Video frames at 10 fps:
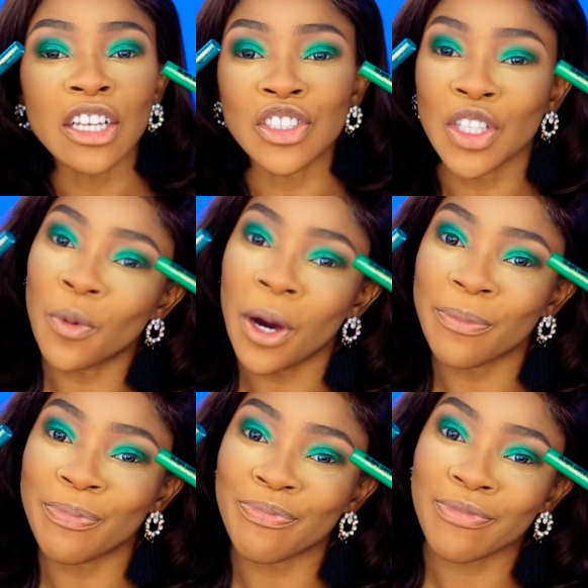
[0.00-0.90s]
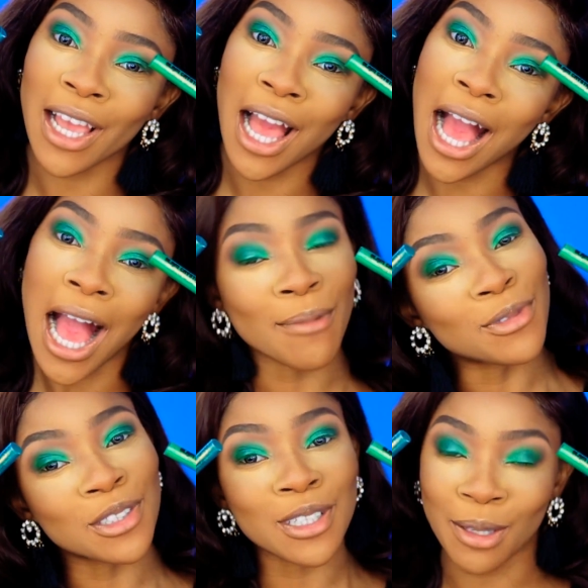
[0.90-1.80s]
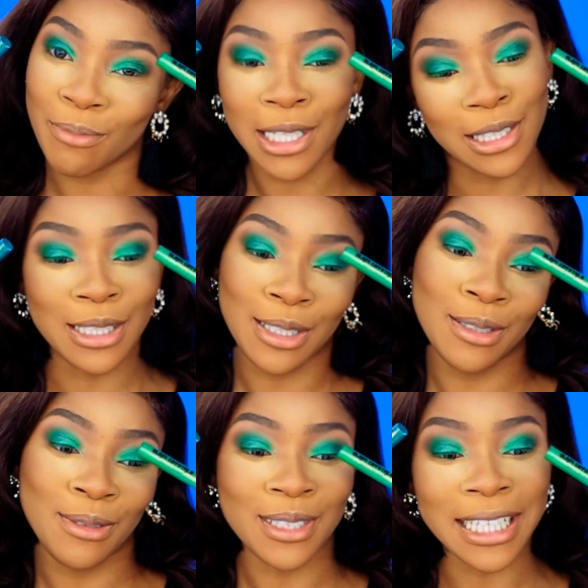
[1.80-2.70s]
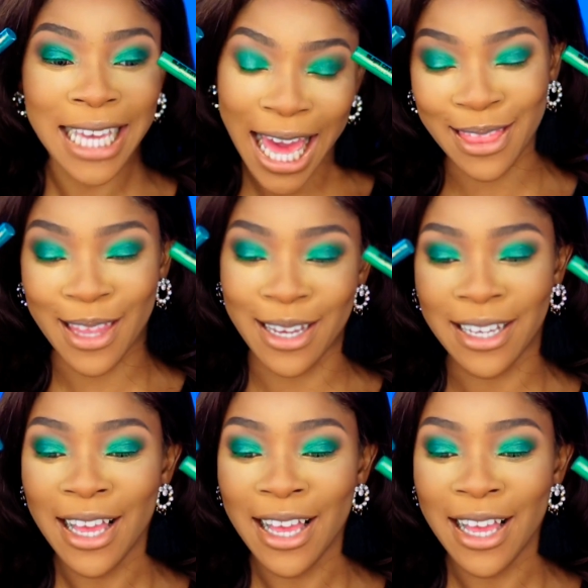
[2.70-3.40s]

You know what? I'm just gonna mix the two together.